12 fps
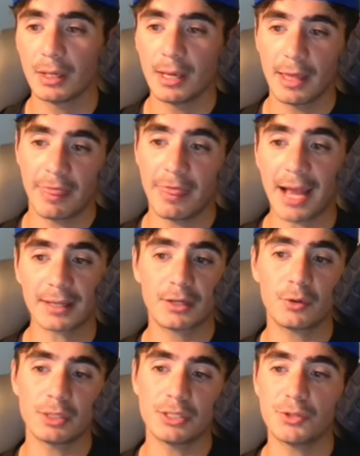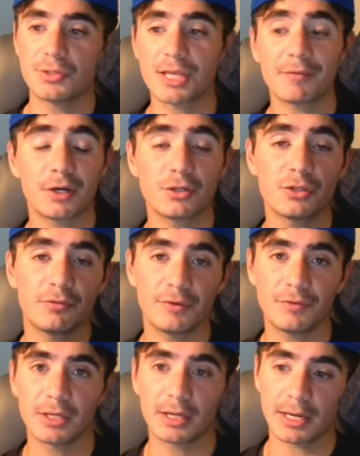That can only do
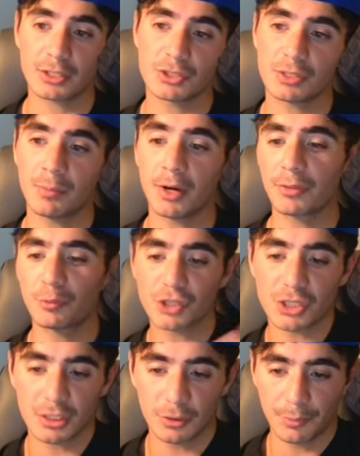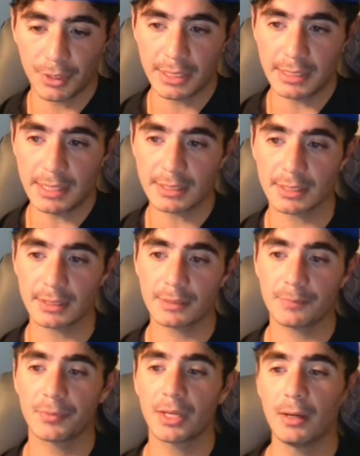750 connections a month, which is still pretty decent.
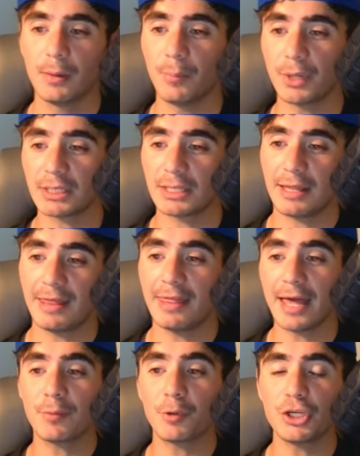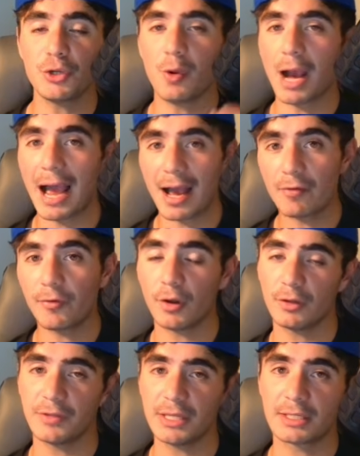But then when you have all
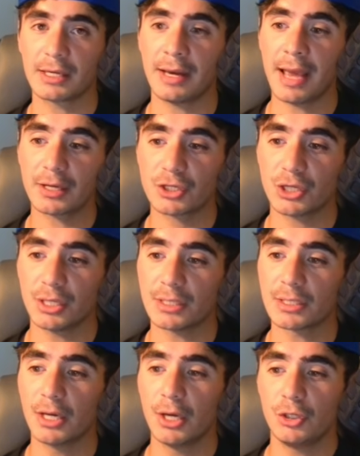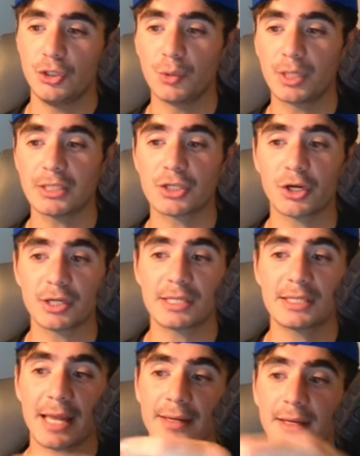of these connections, you can start
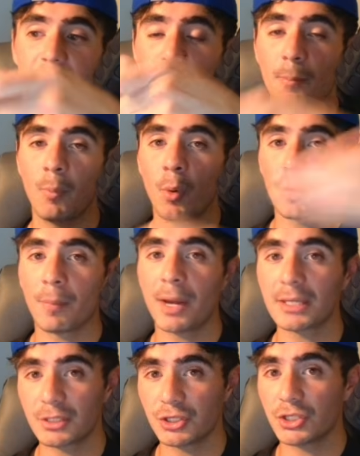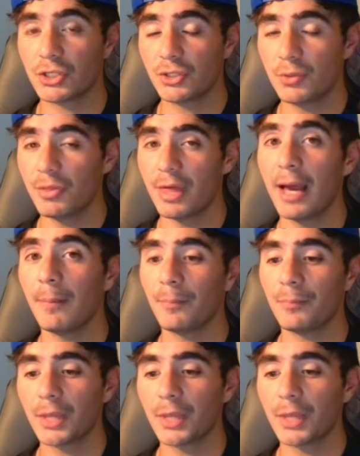sending more messages to them.